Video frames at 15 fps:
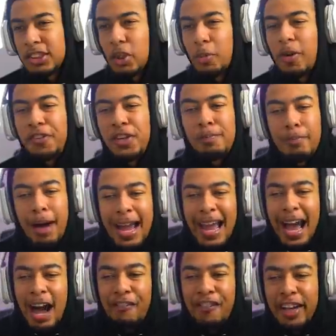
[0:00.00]
some of you might
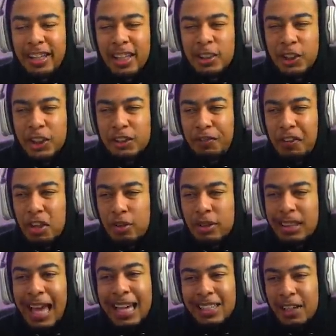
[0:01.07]
have it in the Just For You
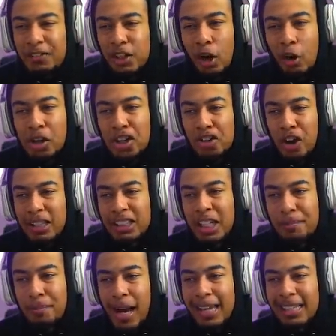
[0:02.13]
section. If you go across,
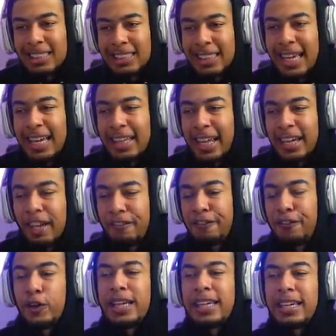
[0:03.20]
you might see it in like a
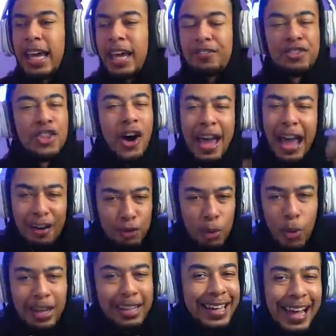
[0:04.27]
free gift. Not
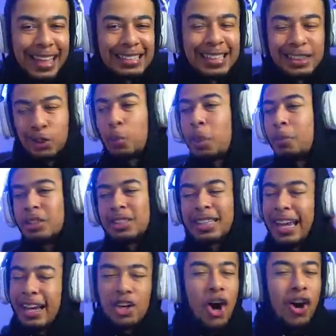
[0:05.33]
everyone gets it. Some people just
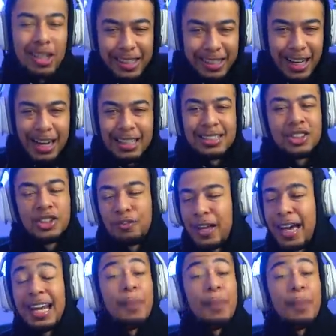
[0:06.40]
get calling cards and stuff like